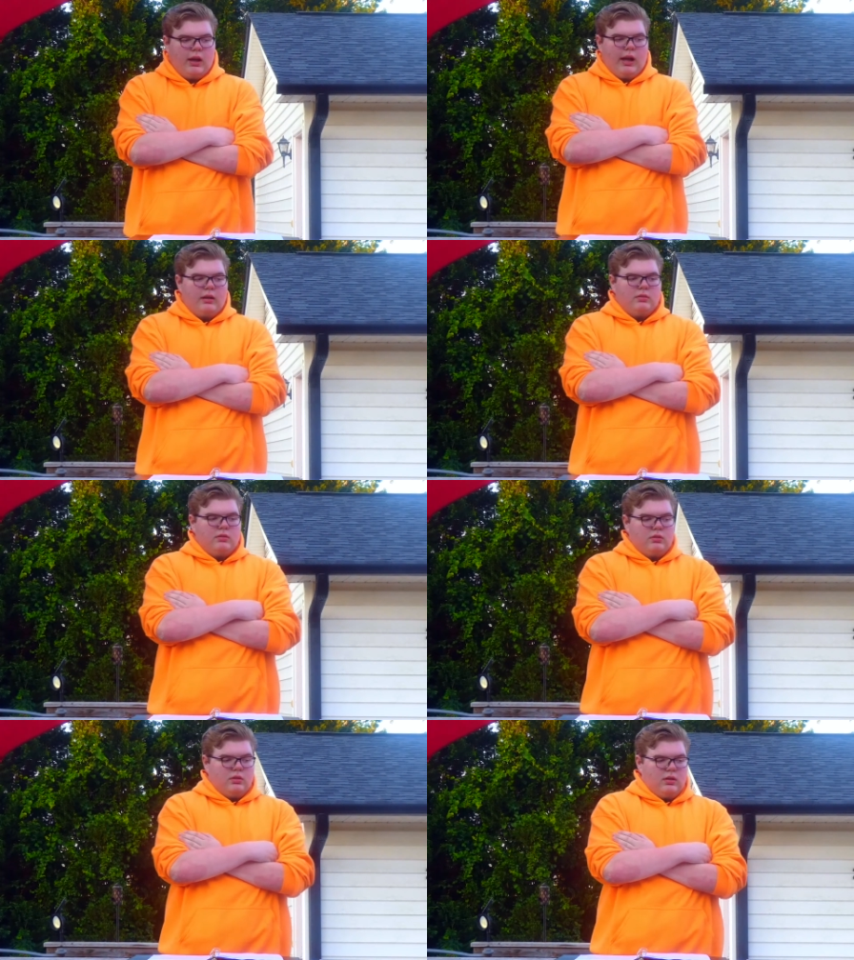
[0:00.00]

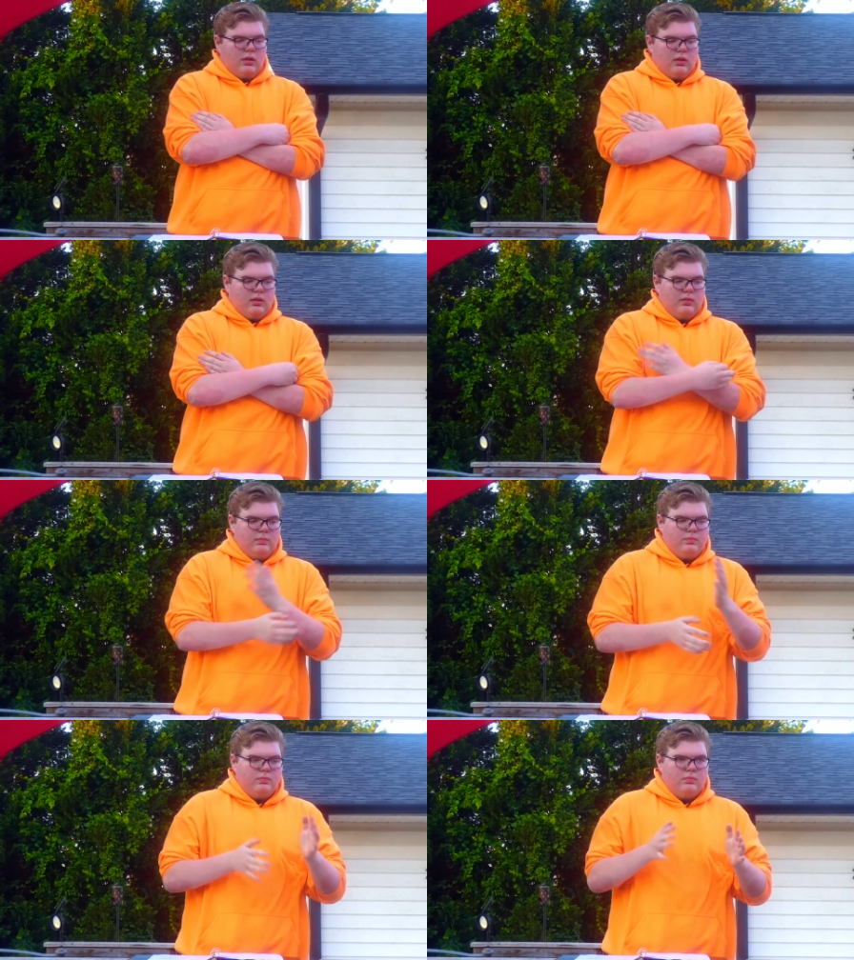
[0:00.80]
And a uh,
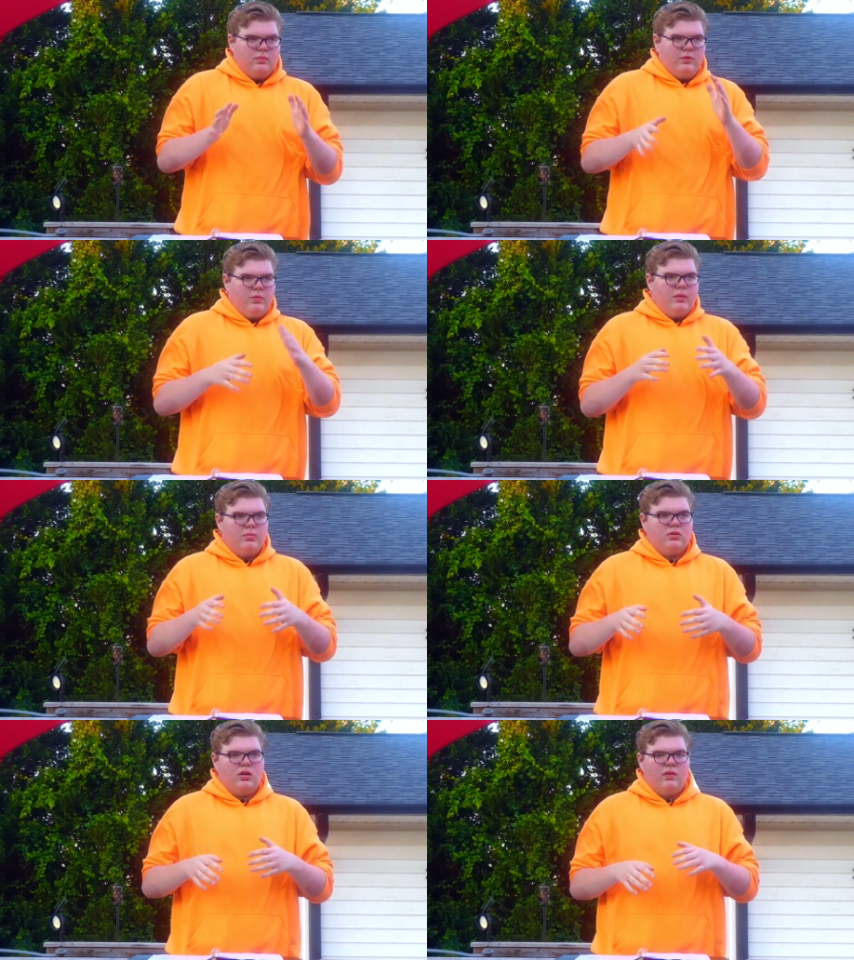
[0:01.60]
few
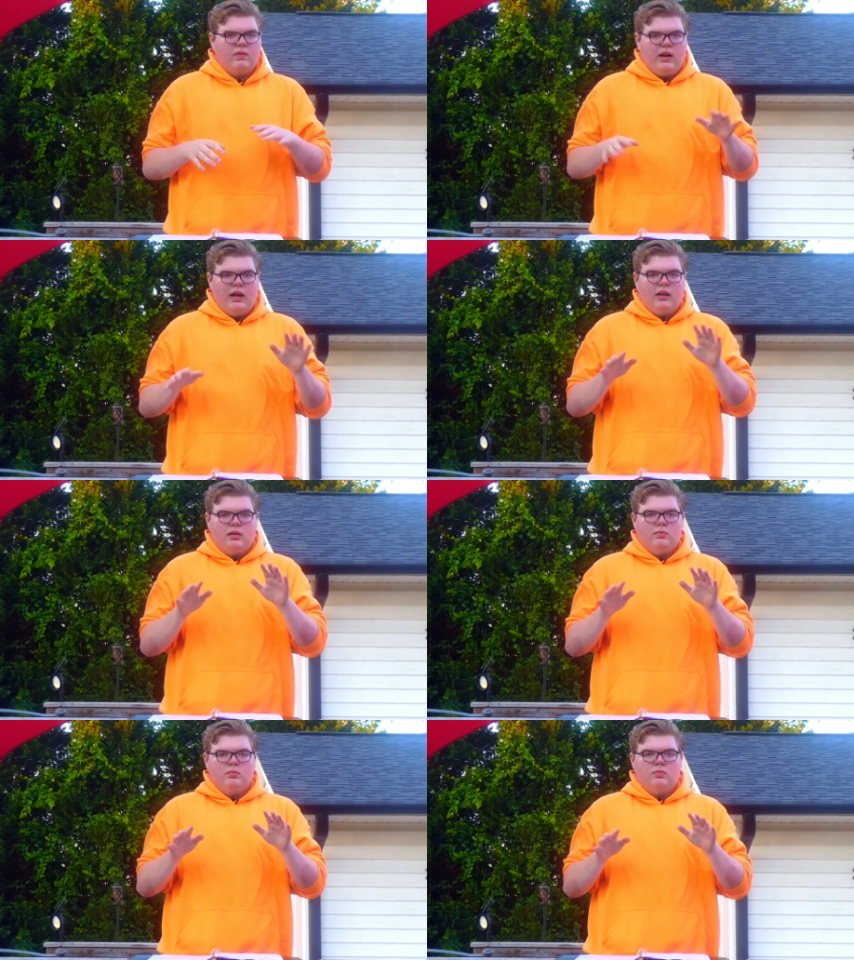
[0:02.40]
people started fighting,
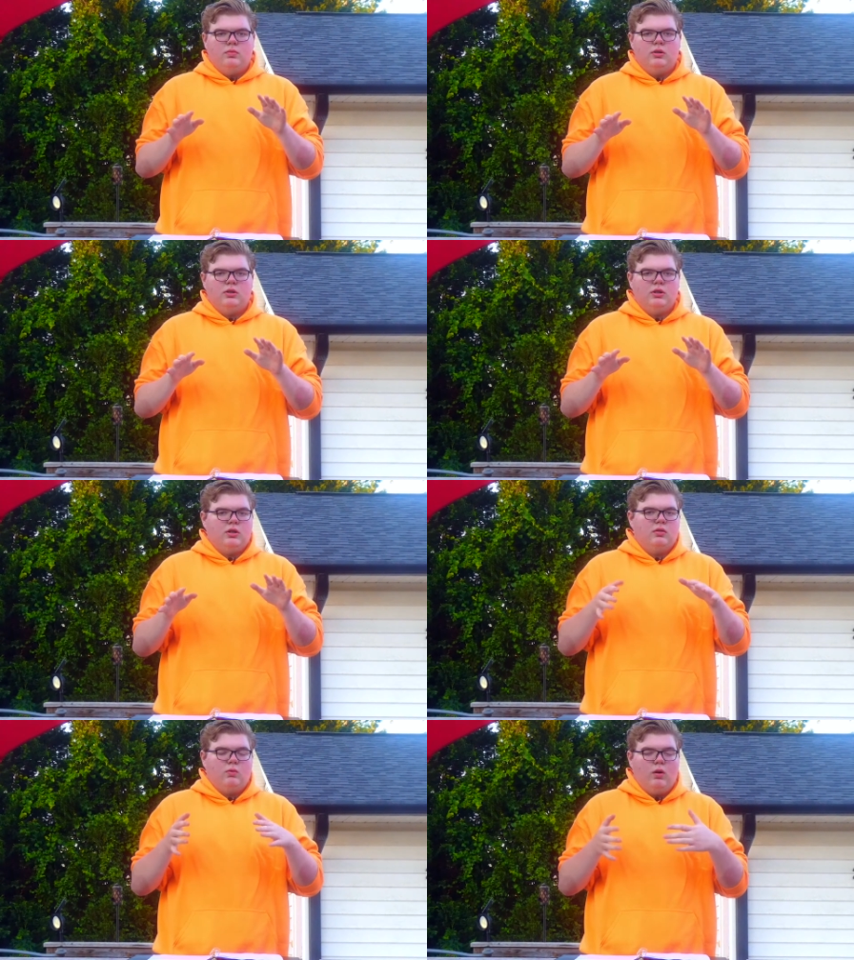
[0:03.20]
and she
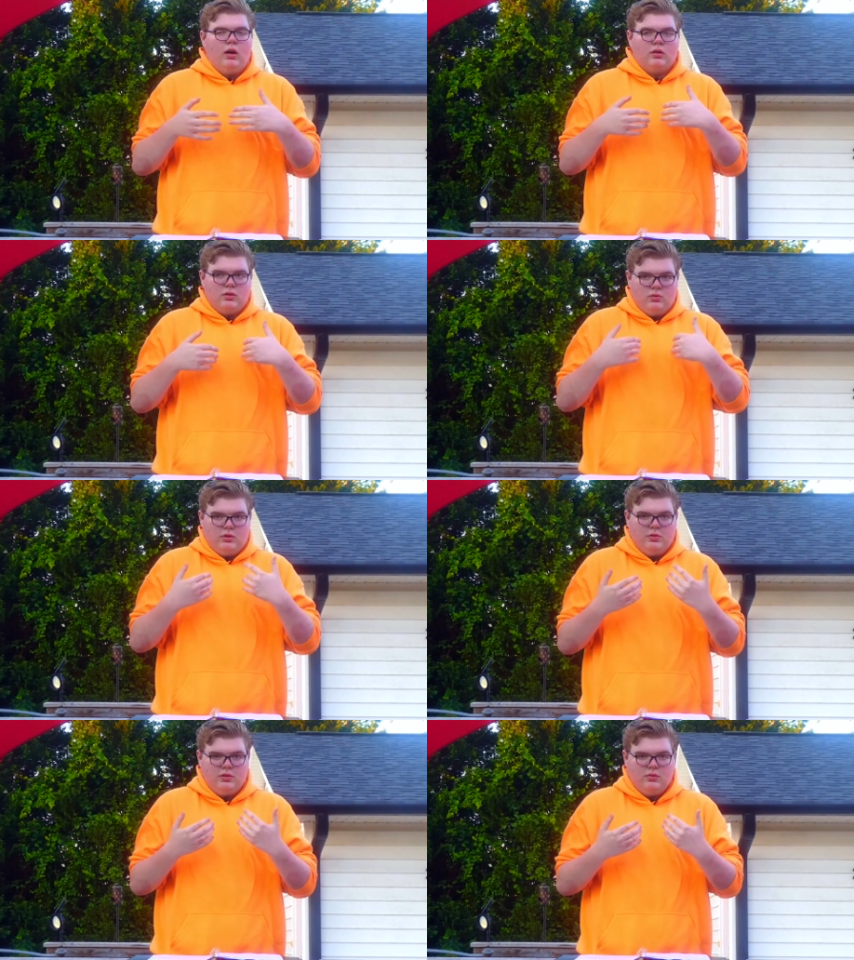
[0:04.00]
couldn't walk, so
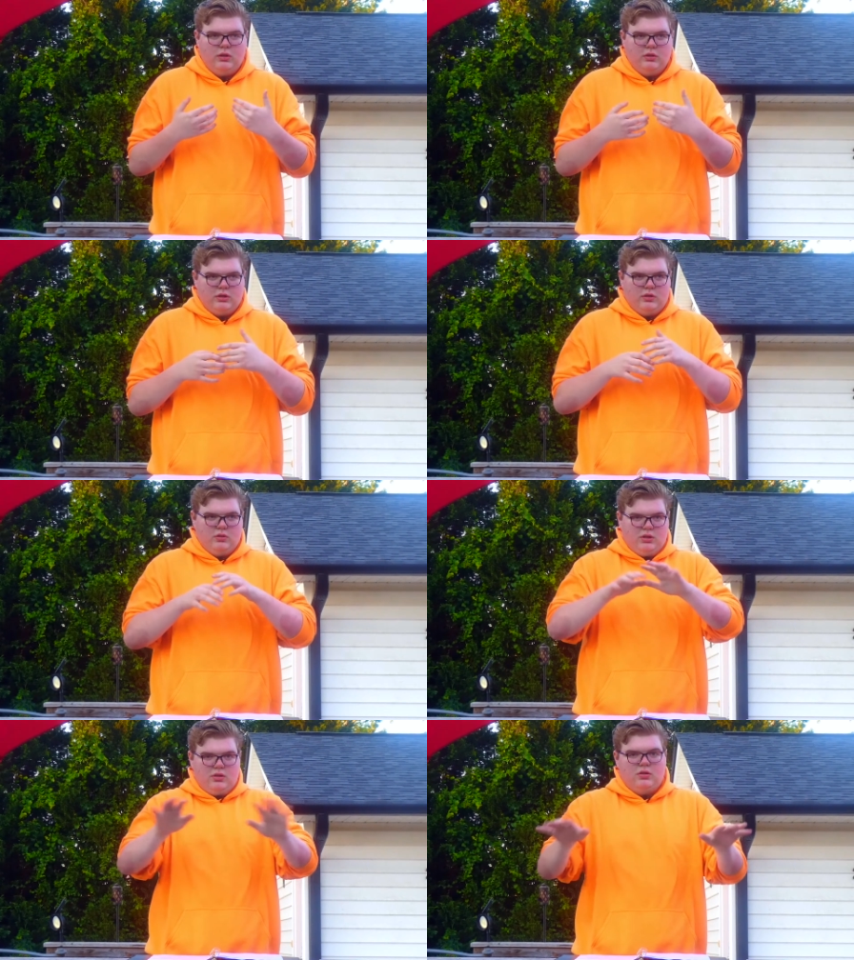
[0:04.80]
she was in a wheelchair.
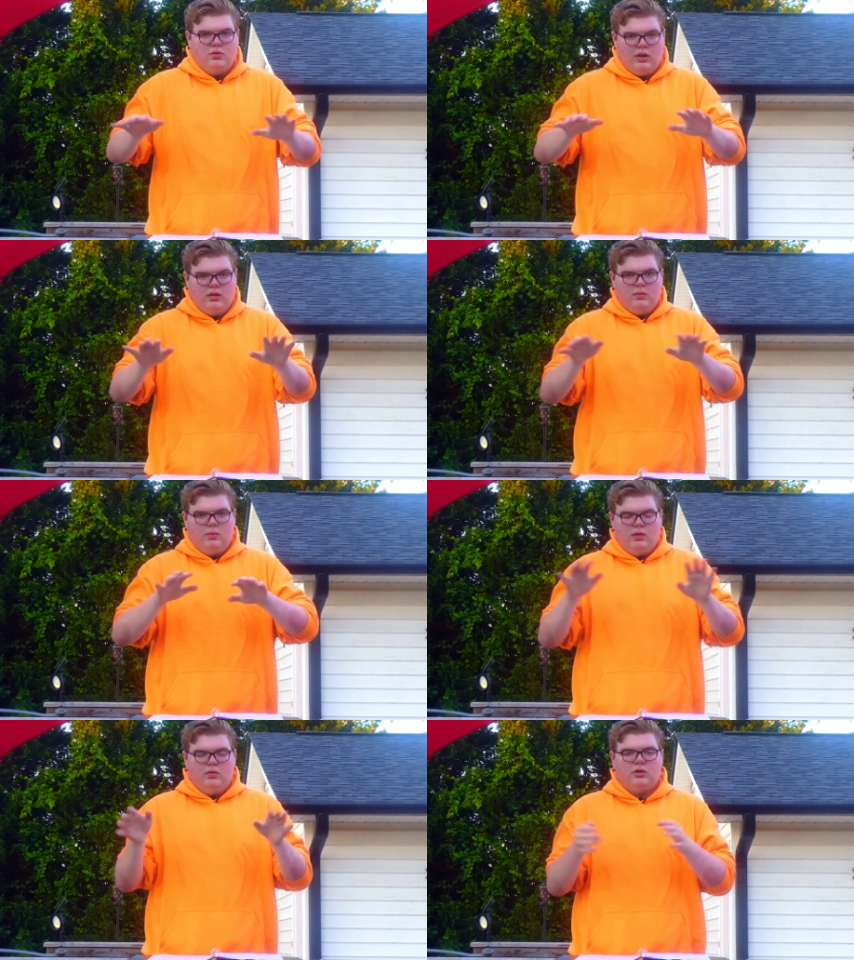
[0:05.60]
So she just tried to,
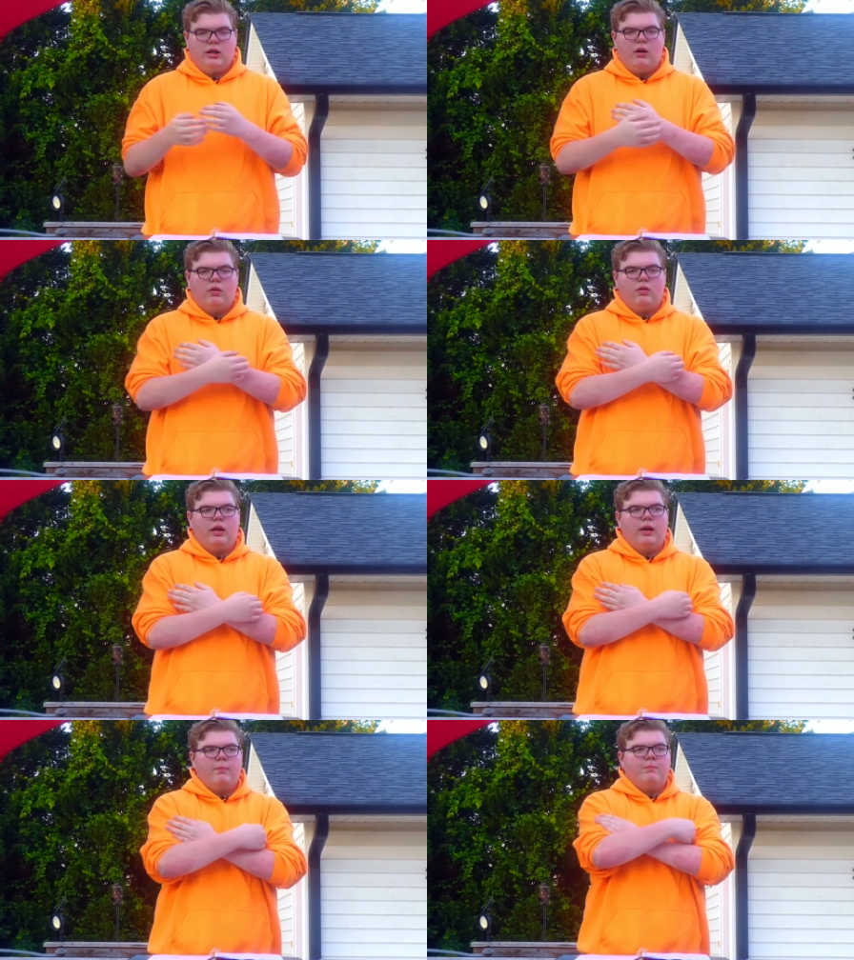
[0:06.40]
you know, shout and all
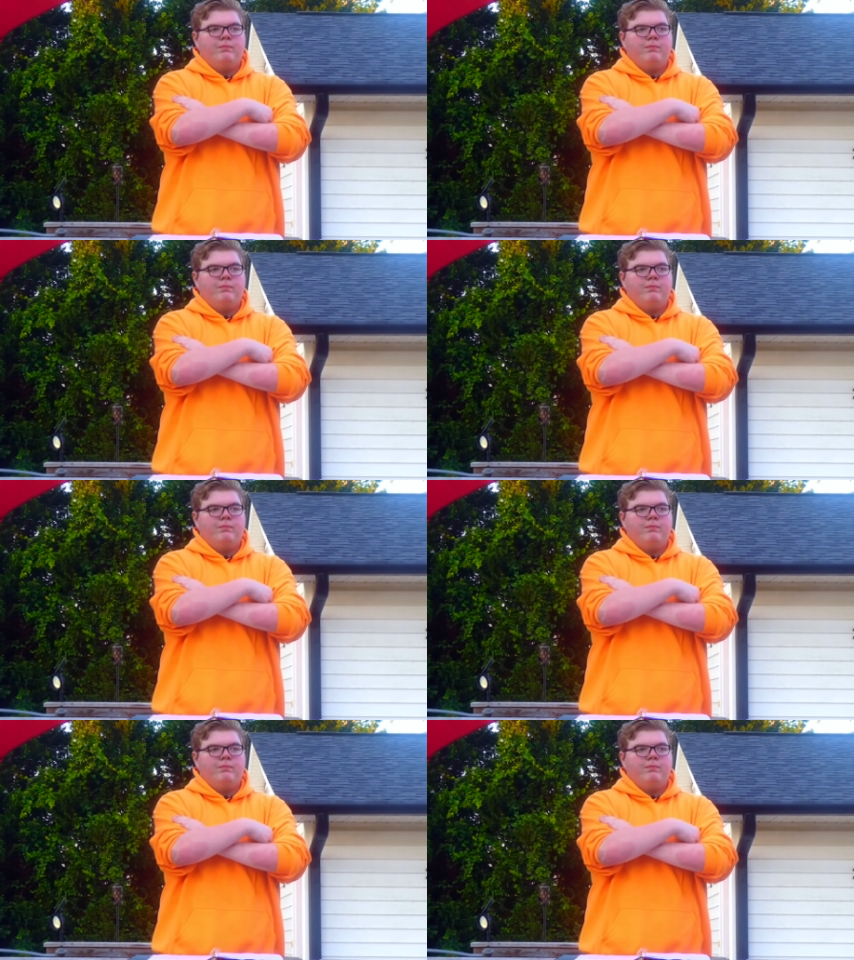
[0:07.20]
that.